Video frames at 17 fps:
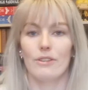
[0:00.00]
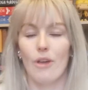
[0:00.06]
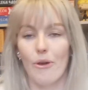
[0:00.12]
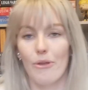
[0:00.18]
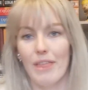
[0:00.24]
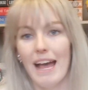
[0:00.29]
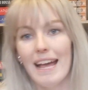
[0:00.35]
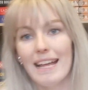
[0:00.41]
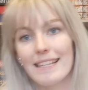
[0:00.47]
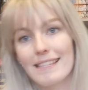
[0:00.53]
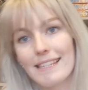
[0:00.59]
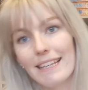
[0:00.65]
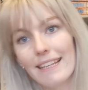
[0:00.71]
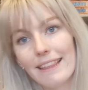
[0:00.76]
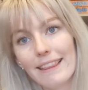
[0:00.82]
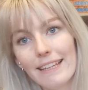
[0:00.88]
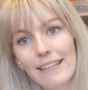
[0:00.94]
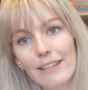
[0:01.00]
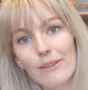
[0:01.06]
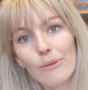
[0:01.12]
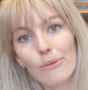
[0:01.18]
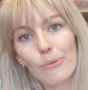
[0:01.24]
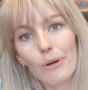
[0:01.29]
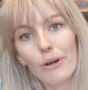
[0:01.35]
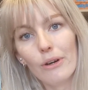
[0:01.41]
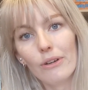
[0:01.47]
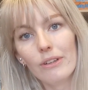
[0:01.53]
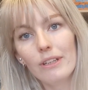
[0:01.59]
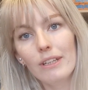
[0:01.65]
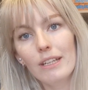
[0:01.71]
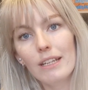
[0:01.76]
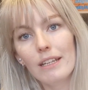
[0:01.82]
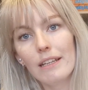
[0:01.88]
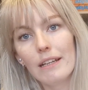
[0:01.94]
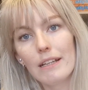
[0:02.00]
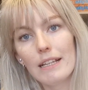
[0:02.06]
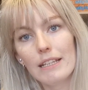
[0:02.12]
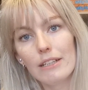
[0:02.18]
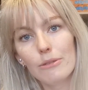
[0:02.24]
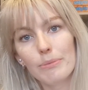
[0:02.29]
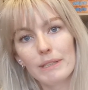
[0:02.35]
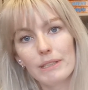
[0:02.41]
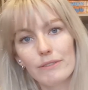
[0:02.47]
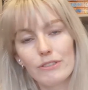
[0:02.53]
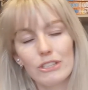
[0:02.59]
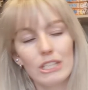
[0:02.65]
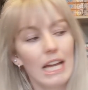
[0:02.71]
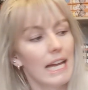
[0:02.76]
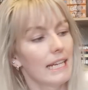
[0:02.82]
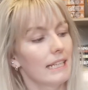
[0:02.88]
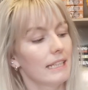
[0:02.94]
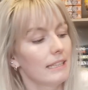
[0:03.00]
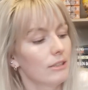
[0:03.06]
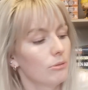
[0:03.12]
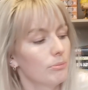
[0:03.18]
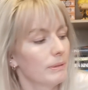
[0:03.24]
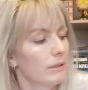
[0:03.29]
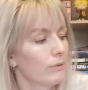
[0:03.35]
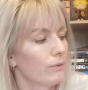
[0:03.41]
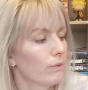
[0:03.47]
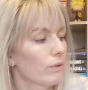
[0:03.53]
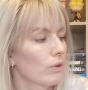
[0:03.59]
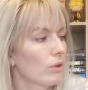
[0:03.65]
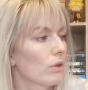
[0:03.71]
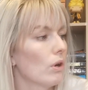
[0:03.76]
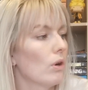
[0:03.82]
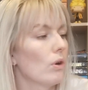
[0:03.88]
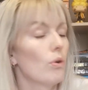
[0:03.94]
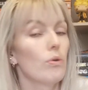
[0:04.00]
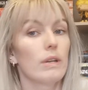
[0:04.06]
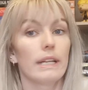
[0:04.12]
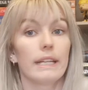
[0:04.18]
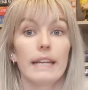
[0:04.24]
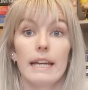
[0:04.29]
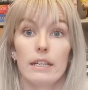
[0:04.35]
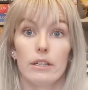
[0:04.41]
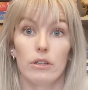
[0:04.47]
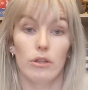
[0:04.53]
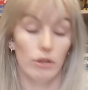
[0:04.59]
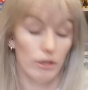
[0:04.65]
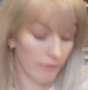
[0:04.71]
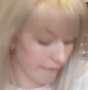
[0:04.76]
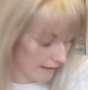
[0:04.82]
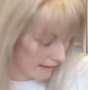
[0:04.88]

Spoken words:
So that's this one. A little bit of shine, a little bit of gold, again another